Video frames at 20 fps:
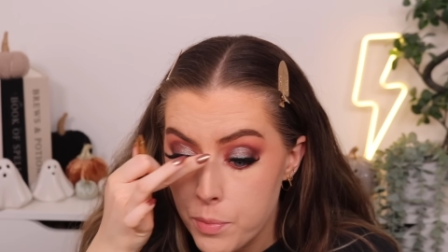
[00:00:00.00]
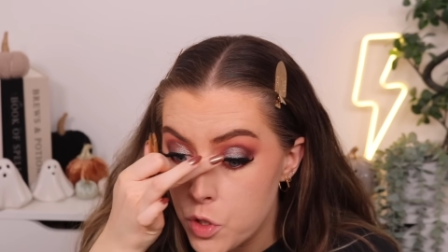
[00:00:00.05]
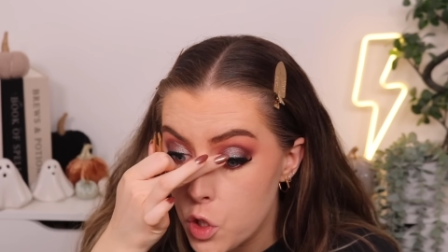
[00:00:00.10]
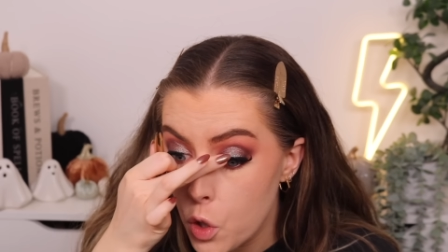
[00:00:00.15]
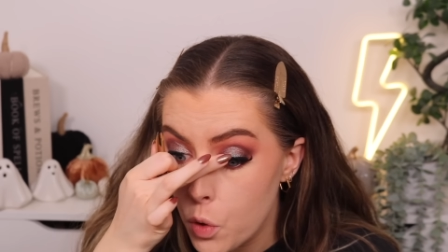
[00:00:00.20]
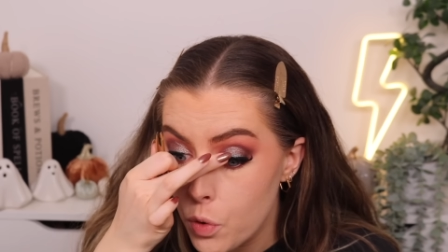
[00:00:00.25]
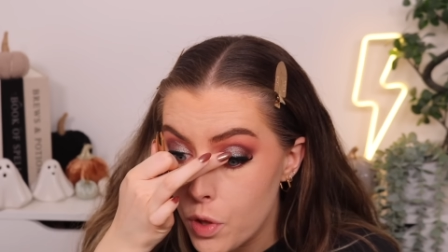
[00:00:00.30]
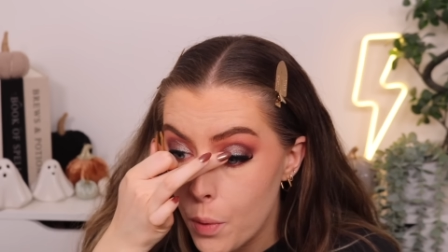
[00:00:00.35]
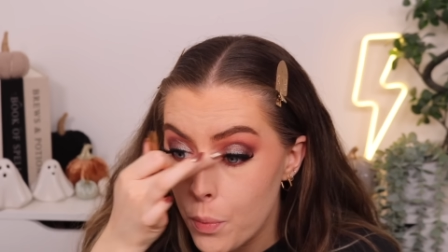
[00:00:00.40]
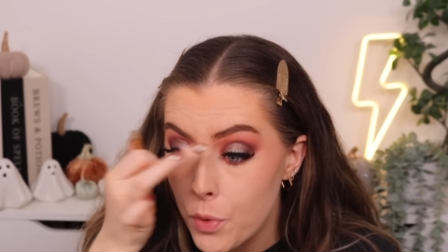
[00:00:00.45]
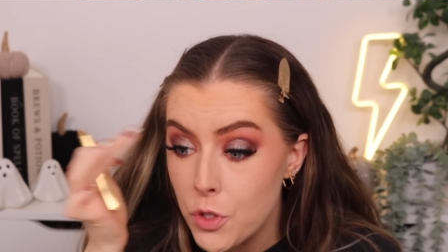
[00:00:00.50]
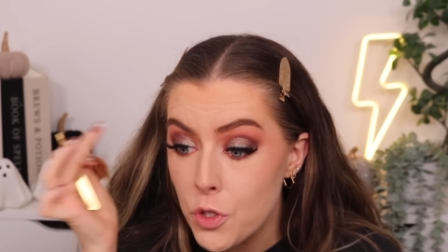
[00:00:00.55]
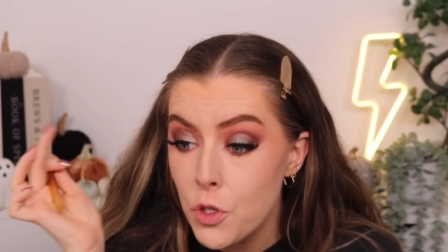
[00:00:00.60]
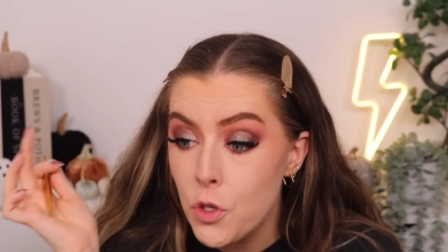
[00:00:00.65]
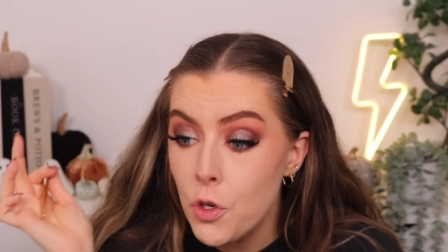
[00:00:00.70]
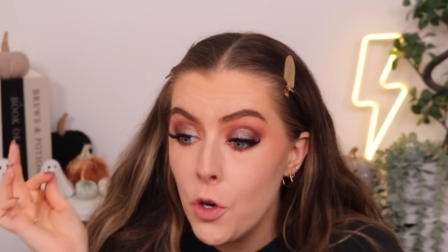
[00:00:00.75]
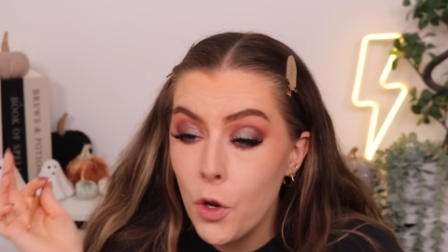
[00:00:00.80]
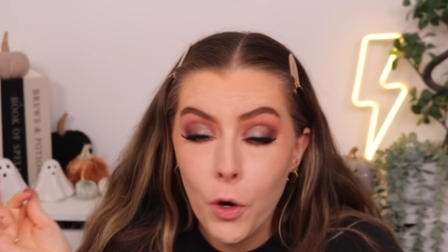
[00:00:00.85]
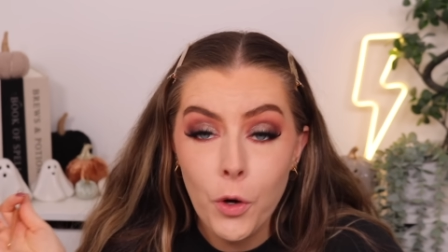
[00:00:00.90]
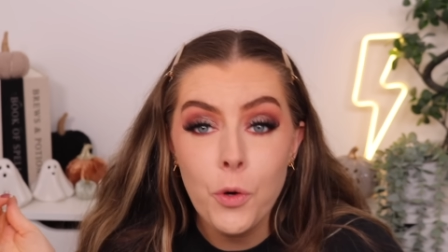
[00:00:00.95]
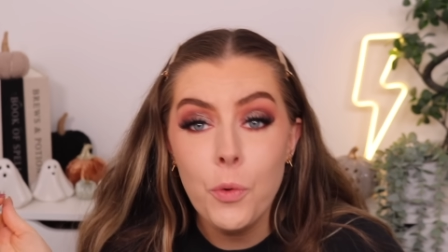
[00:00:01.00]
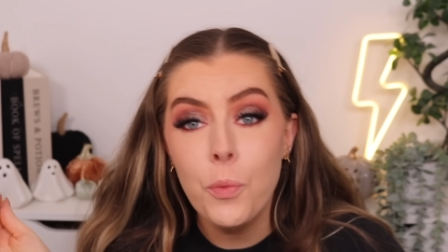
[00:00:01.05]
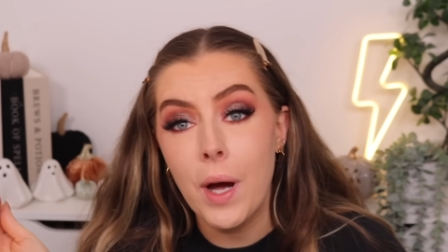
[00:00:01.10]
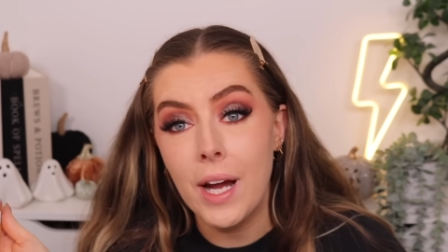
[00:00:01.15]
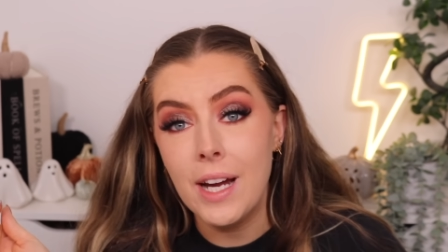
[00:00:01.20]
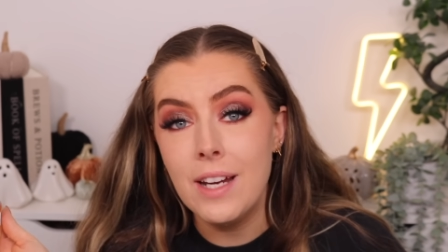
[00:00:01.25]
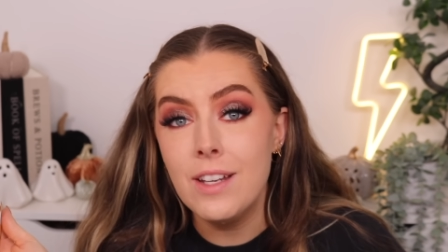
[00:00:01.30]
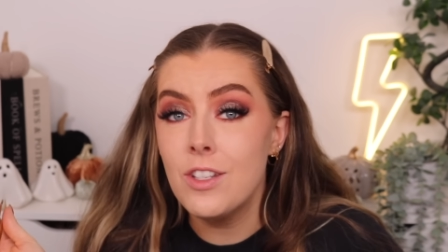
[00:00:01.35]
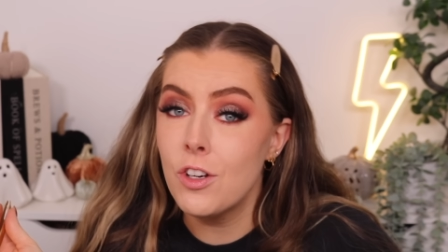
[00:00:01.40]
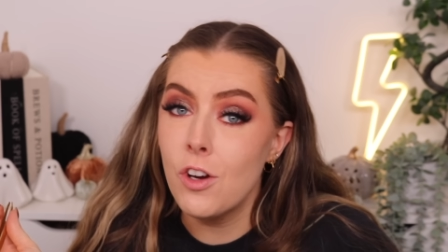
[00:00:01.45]
so there was no
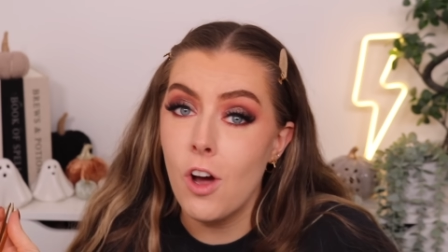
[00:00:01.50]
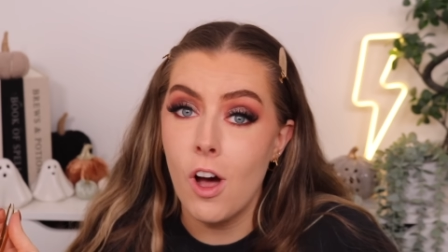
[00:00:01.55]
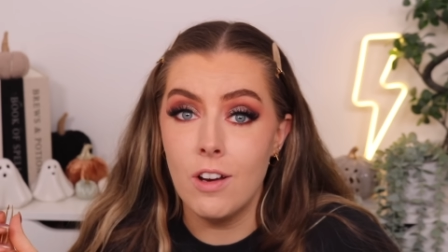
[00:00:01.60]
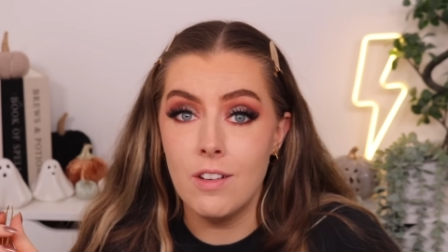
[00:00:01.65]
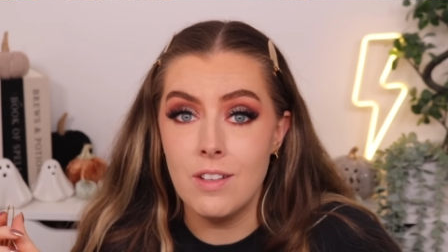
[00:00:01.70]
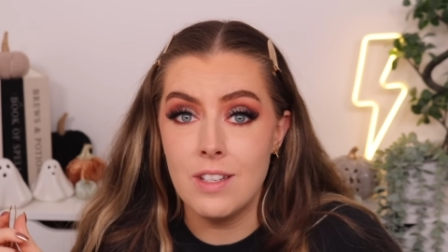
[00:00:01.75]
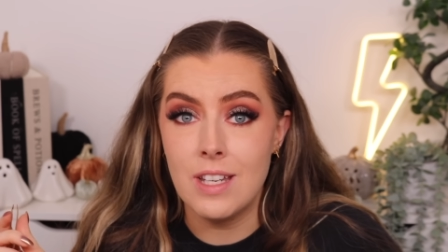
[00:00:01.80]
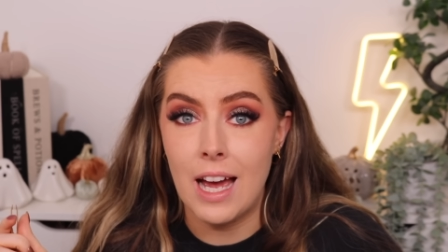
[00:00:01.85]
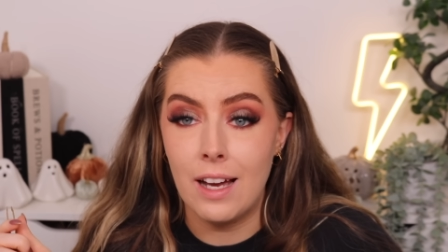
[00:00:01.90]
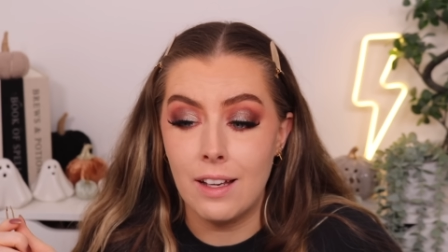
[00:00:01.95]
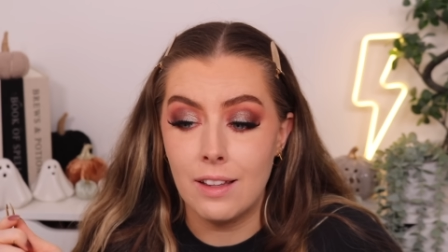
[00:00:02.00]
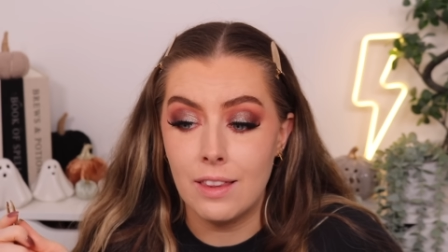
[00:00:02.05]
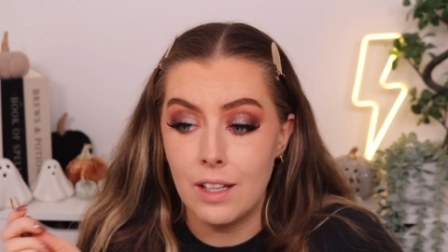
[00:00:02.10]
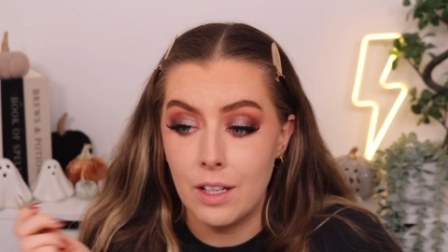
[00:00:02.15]
way to contact